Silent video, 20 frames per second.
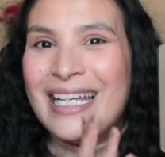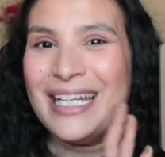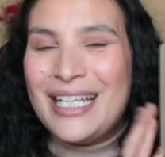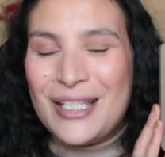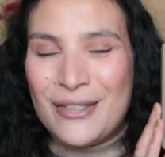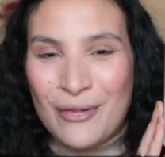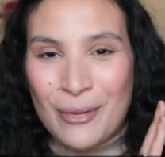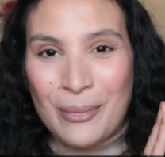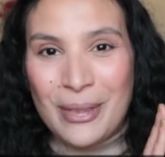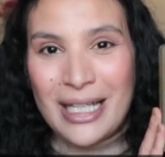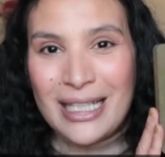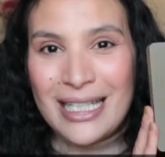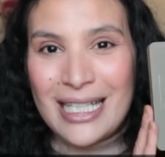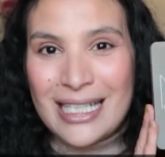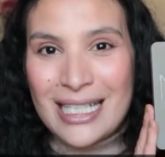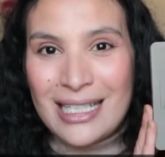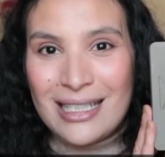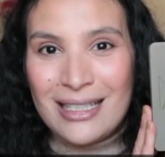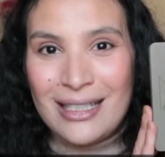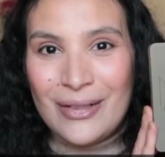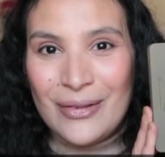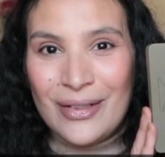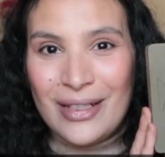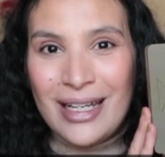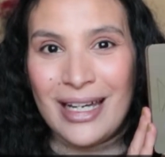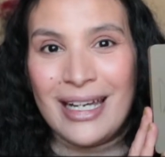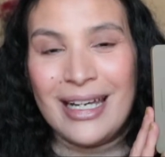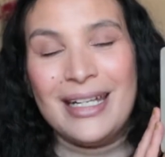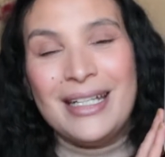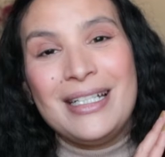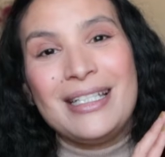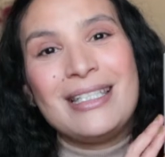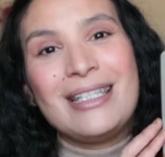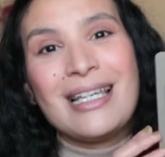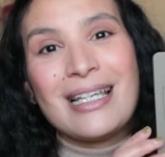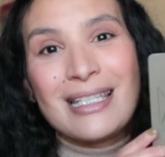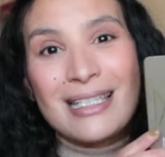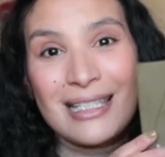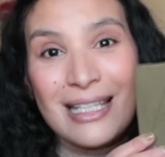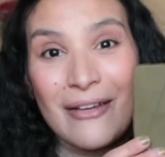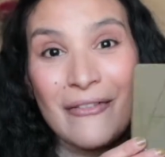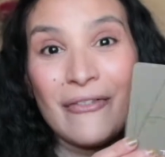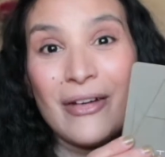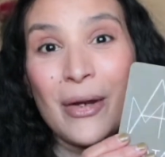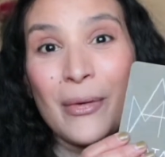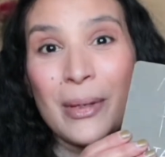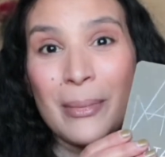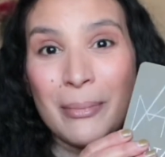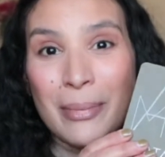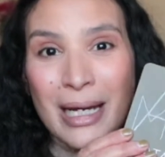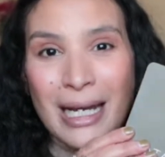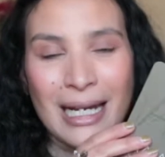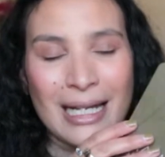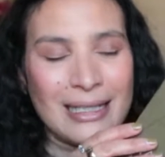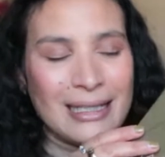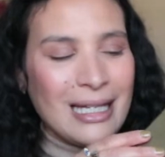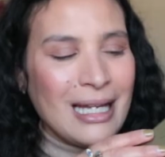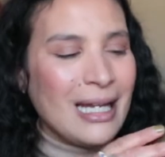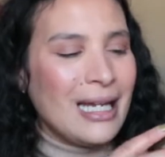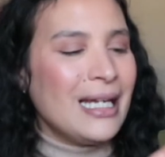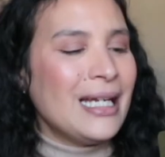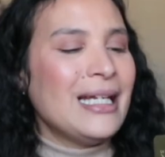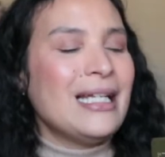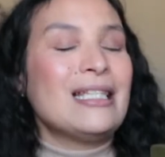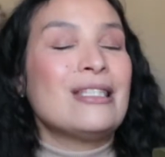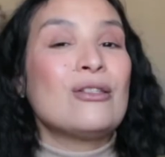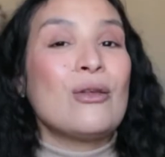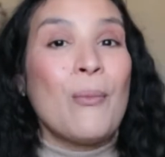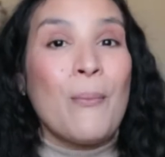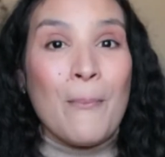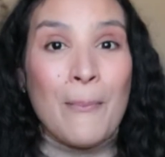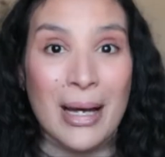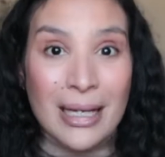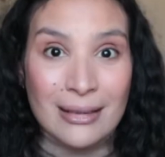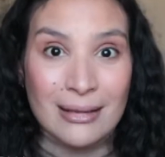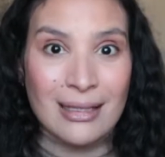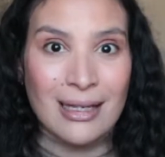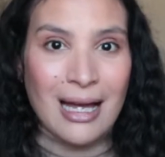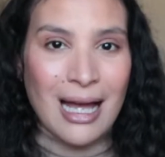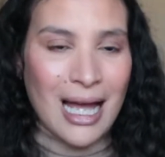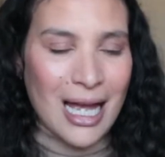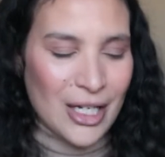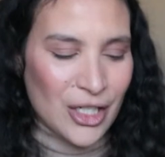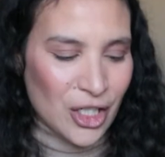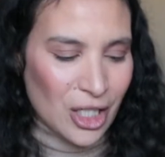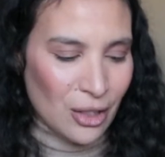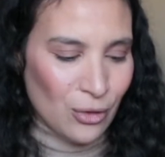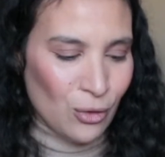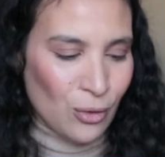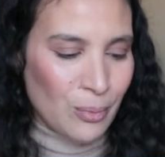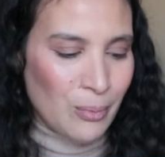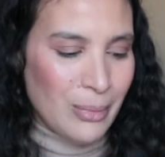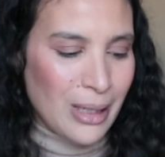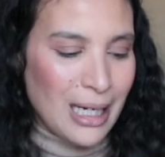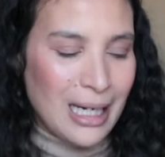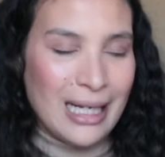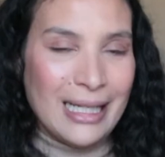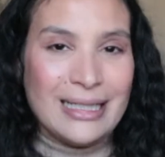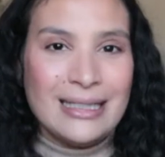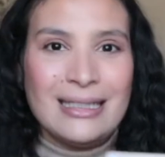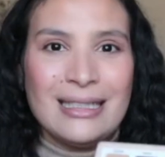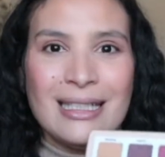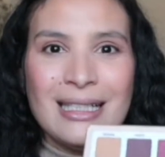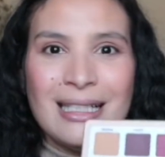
It's from Natasha Denona and it's the Safari palette. It's a matte eyeshadow palette.